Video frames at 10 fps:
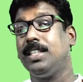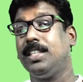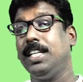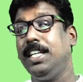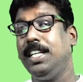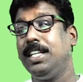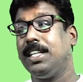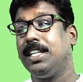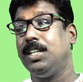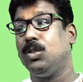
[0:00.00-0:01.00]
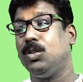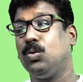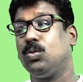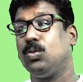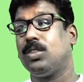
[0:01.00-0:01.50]
3
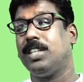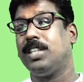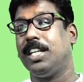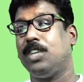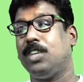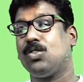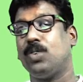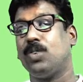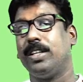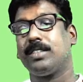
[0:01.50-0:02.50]
into 3q square.